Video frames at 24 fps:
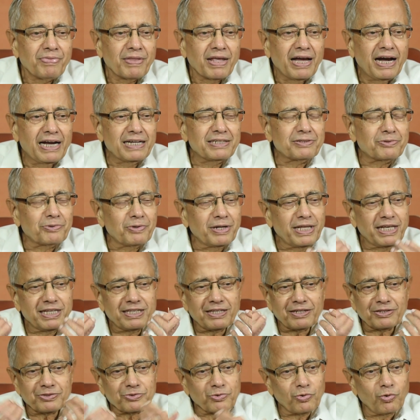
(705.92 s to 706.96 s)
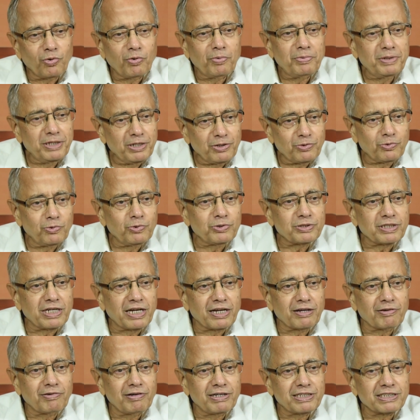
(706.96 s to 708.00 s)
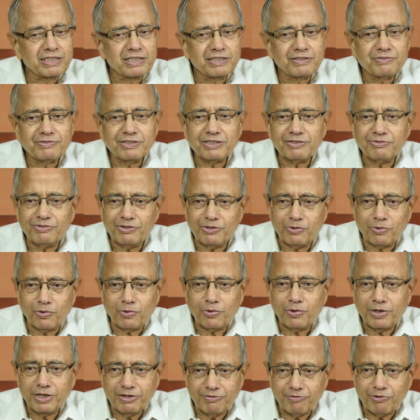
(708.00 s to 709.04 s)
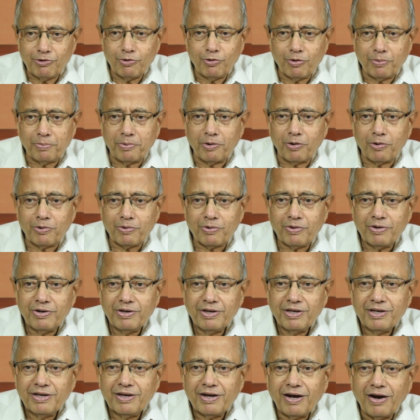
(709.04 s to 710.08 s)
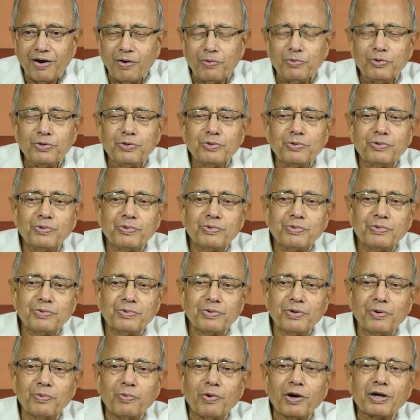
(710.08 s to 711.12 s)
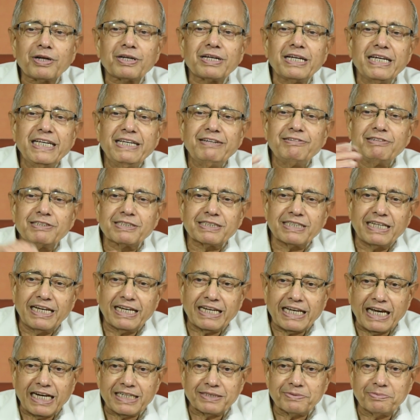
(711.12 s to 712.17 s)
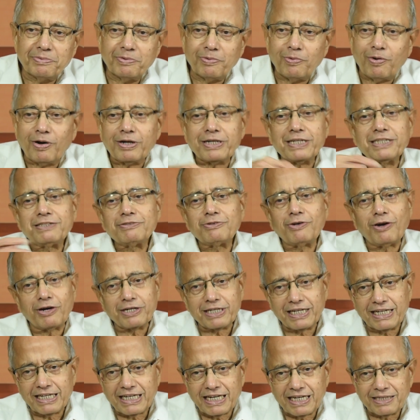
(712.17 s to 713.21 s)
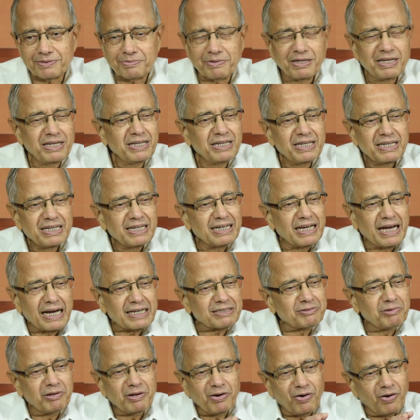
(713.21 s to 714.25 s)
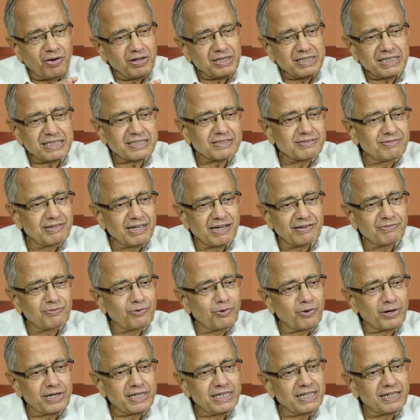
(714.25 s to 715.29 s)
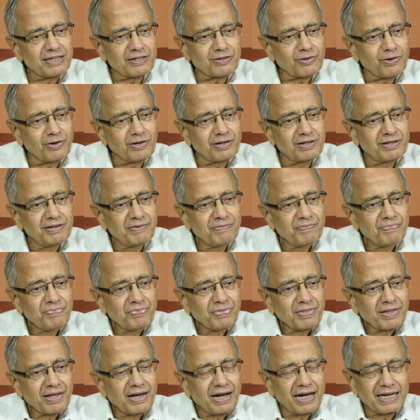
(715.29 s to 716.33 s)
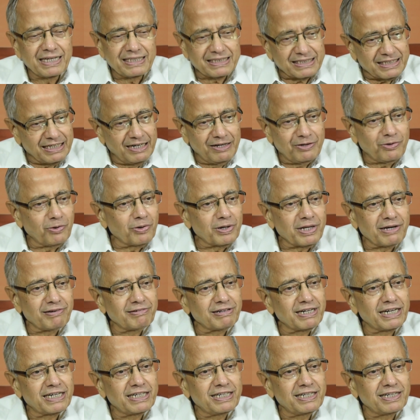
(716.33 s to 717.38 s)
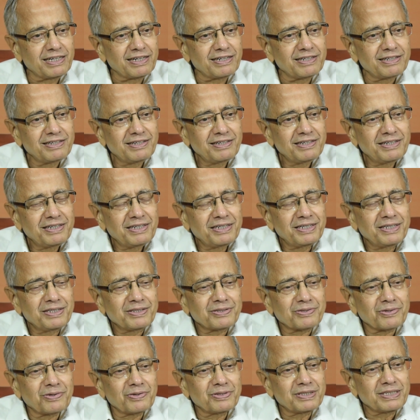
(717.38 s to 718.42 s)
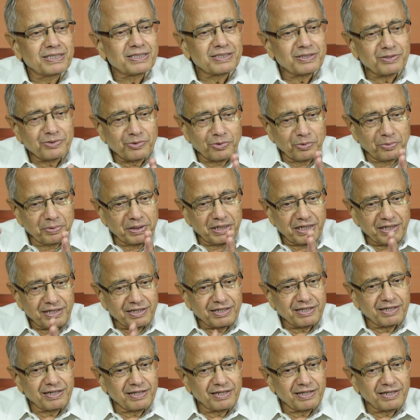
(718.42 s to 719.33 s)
And today there are so many rules and regulations which we don't even know about. How do you know what leave is encashable, what leave is not encashable? Actually, all this we have no idea at all. I still don't have an idea. So this human